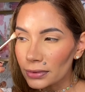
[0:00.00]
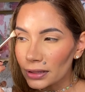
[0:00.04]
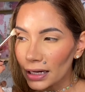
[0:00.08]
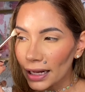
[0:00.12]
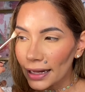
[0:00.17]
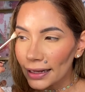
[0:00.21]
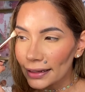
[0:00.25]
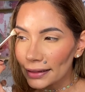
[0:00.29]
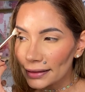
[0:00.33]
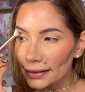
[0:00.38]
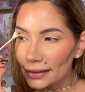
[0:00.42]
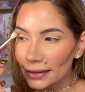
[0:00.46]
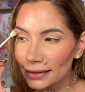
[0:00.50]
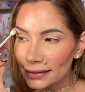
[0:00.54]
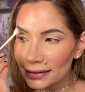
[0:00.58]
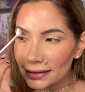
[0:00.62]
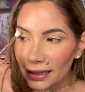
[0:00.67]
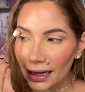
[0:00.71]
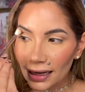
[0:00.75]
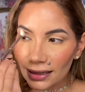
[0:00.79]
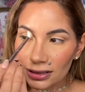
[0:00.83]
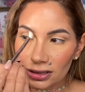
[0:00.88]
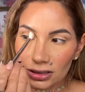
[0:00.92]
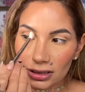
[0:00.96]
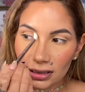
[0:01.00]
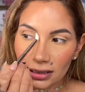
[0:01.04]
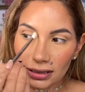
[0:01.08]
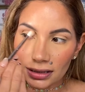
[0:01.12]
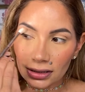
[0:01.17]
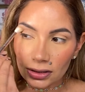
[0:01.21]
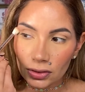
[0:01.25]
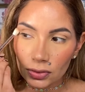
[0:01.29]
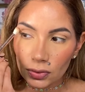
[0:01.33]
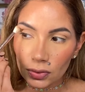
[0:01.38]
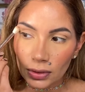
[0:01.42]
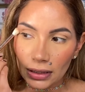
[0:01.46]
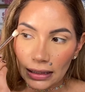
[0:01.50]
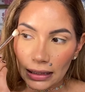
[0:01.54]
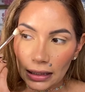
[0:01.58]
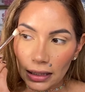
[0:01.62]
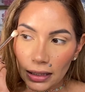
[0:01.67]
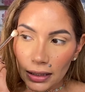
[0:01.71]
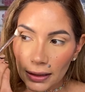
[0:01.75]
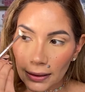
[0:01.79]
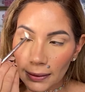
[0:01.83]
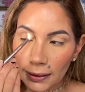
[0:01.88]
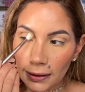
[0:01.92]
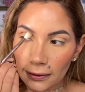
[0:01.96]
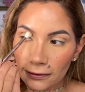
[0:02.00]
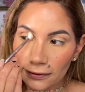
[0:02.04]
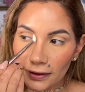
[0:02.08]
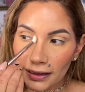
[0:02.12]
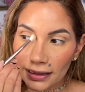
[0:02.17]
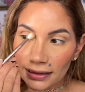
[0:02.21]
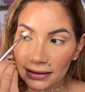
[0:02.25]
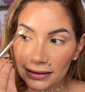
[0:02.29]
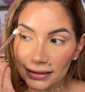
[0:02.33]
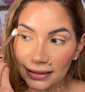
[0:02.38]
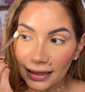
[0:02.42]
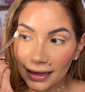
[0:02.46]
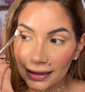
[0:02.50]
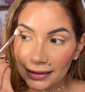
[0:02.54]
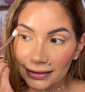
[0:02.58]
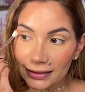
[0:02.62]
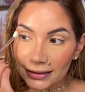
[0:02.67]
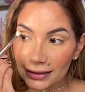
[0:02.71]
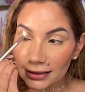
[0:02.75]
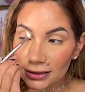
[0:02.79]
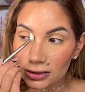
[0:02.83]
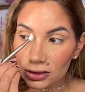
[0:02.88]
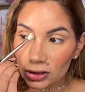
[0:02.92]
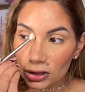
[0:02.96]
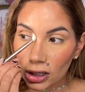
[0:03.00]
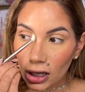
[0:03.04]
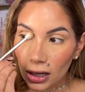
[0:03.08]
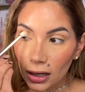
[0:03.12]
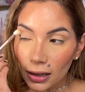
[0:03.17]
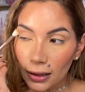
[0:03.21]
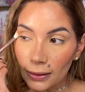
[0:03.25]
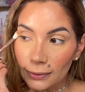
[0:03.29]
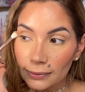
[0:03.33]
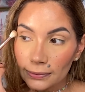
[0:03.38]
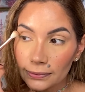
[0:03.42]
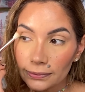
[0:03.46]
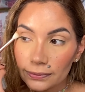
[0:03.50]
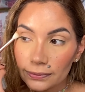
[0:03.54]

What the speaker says: Like it's actually doing a fantastic job